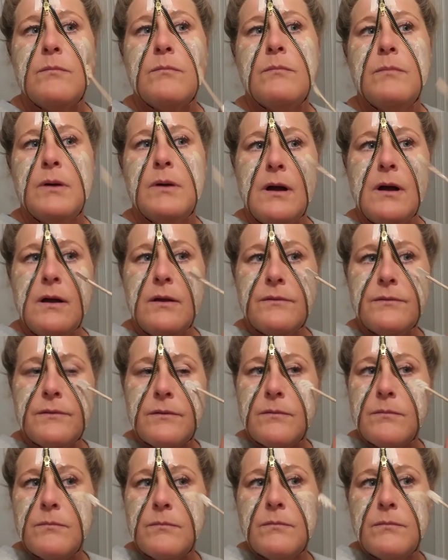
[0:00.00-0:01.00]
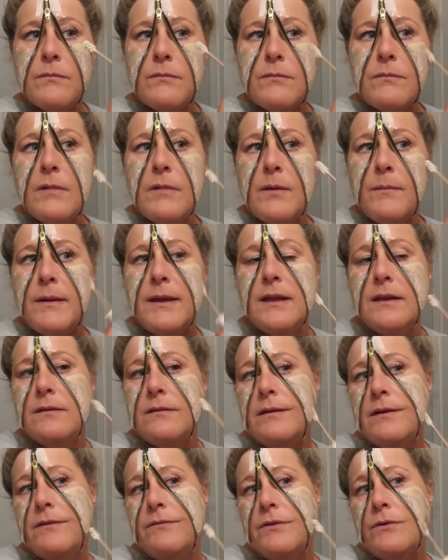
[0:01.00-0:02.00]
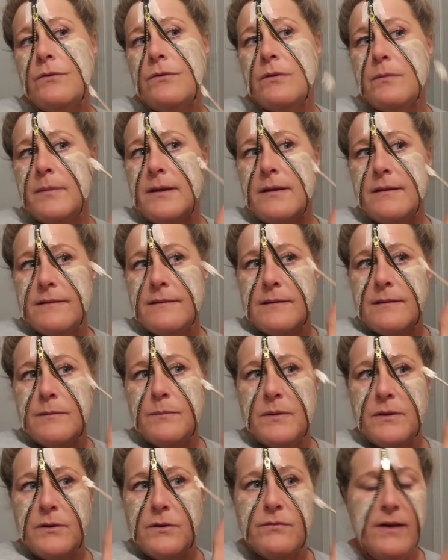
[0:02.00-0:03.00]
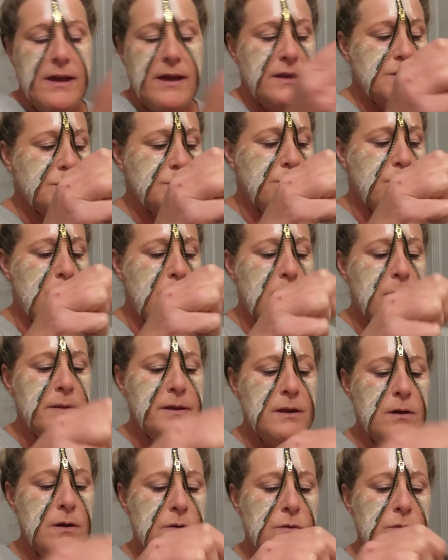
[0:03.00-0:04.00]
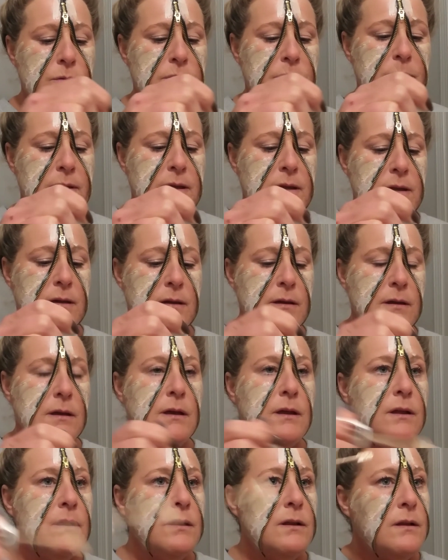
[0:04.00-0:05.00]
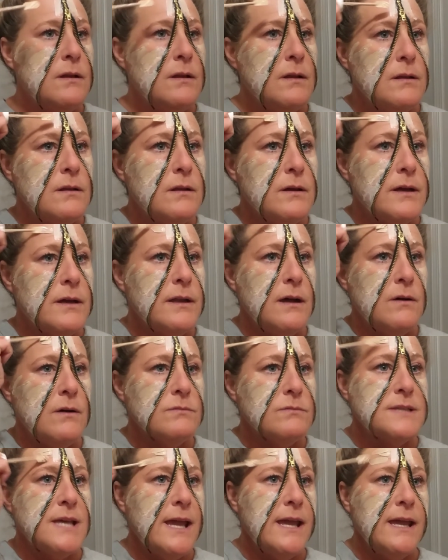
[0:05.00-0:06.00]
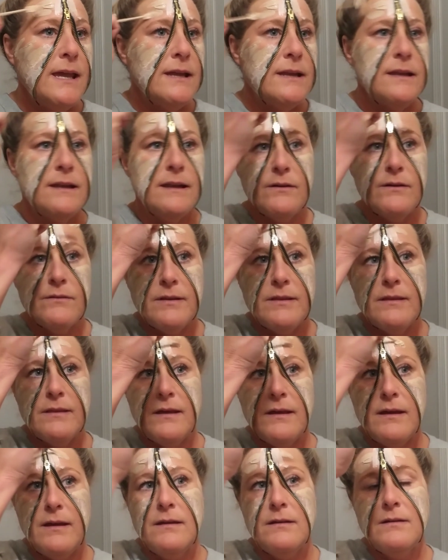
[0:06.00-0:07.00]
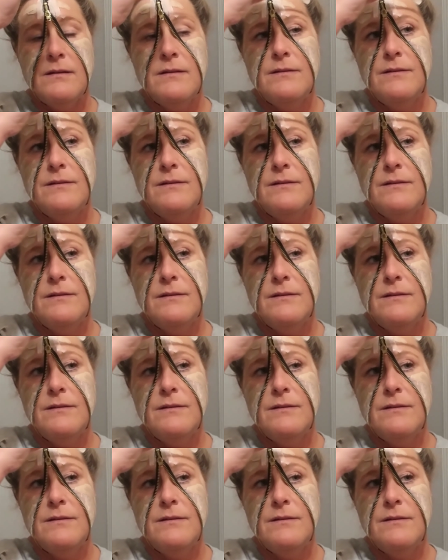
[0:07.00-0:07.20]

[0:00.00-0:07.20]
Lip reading: Because, I mean, if you're going to be unzipping your face, you're probably not going to be looking all tan and everything.